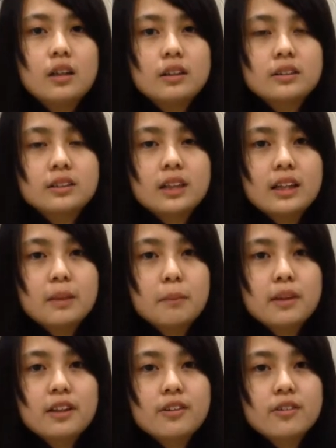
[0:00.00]
Aside the
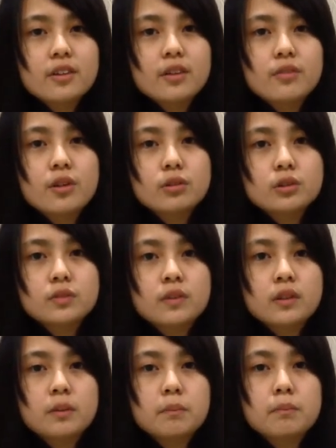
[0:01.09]
material used
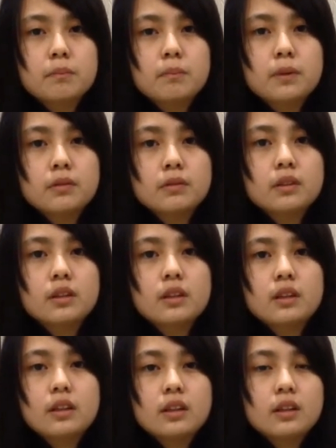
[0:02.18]
for the build,
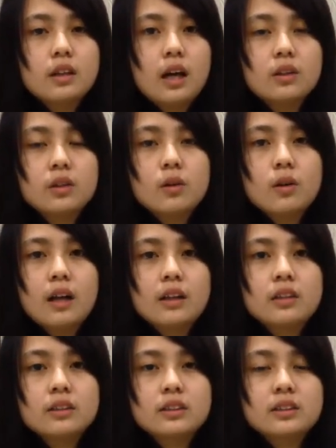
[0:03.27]
there are no
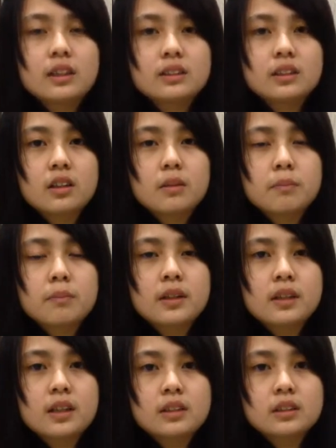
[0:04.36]
other
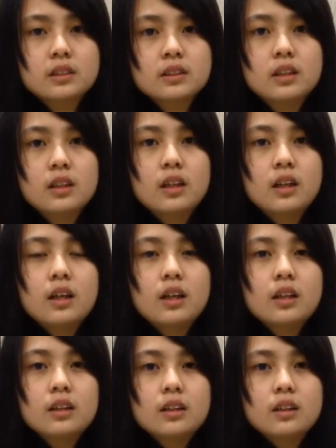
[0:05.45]
sustainabilities.
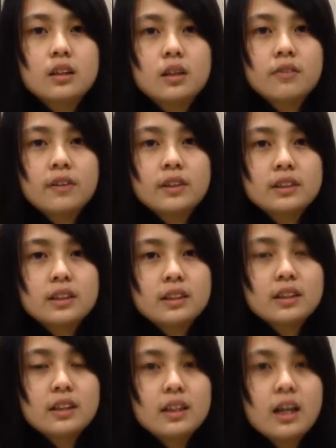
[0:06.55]
The
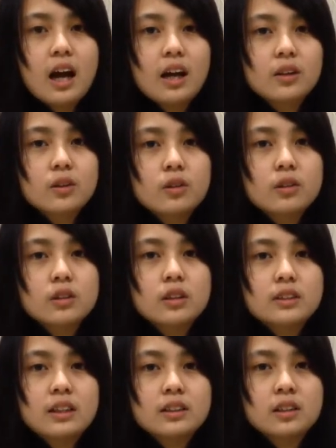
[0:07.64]
facilities are not
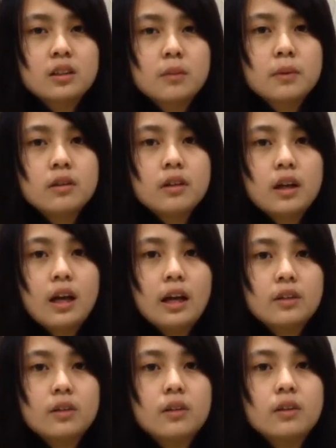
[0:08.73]
sustainable
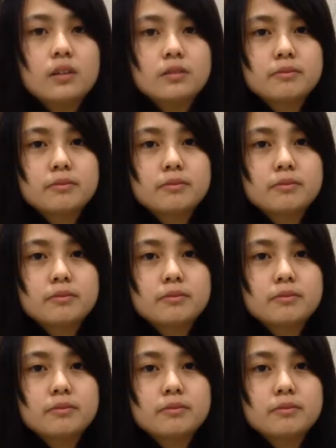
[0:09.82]
at all.